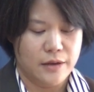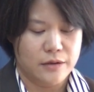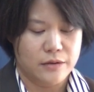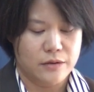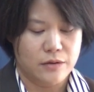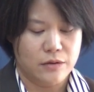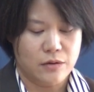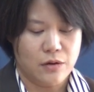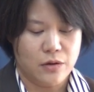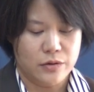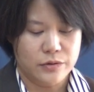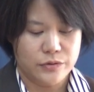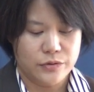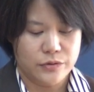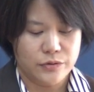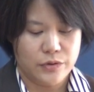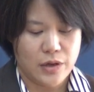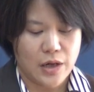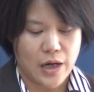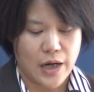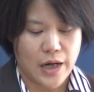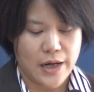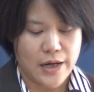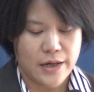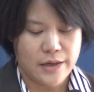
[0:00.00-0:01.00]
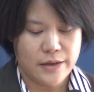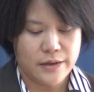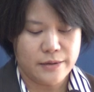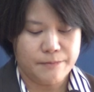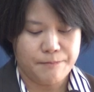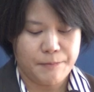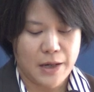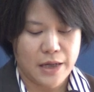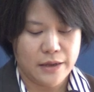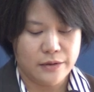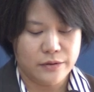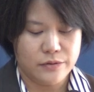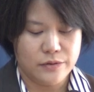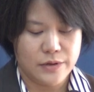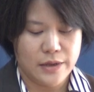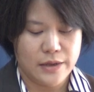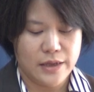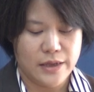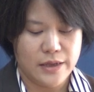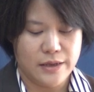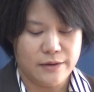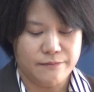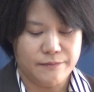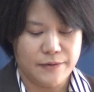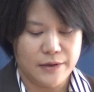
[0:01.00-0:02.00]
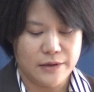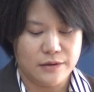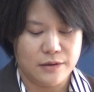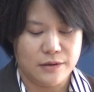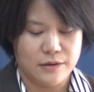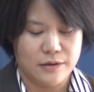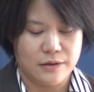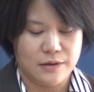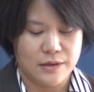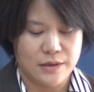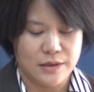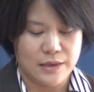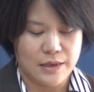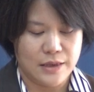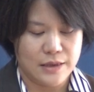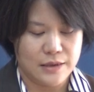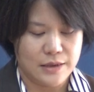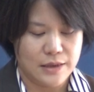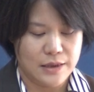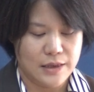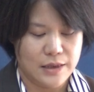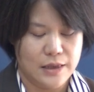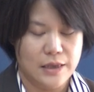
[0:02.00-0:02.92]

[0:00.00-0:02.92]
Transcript: the control highly pathogenic infectious disease,